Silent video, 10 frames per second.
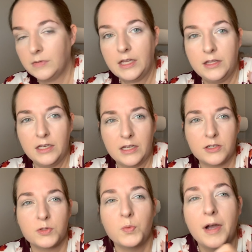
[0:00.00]
I think I
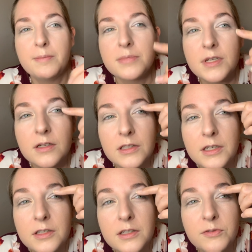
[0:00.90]
just wiped a
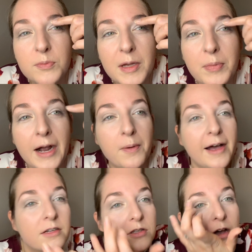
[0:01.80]
little of my brow
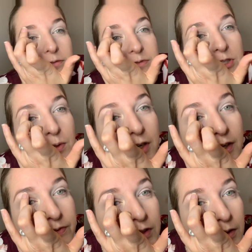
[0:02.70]
wax off, so I'll
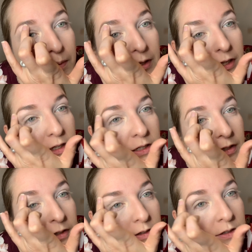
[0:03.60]
have to go in and